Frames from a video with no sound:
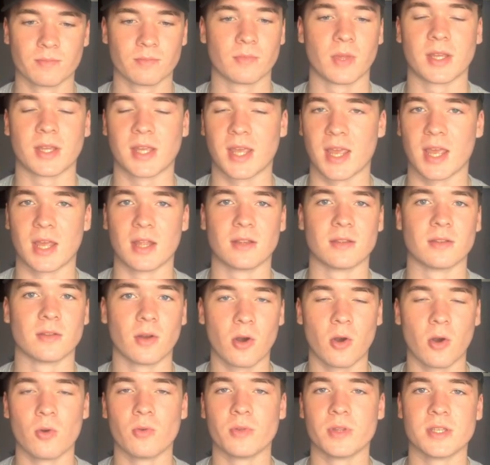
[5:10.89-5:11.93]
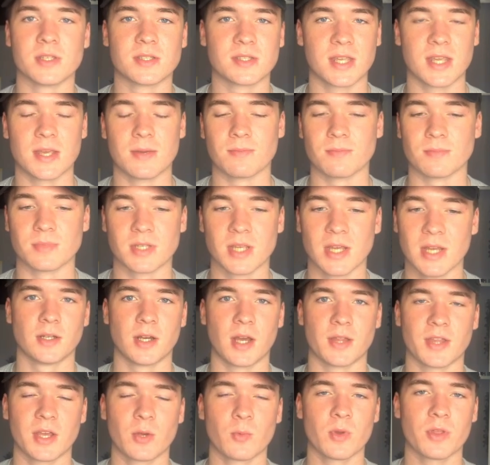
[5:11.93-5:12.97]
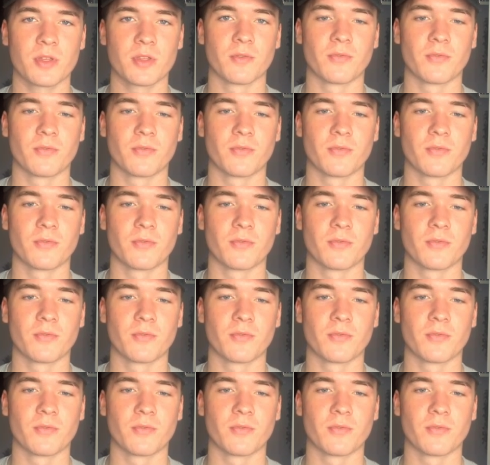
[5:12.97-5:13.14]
Again, all these teams, I think with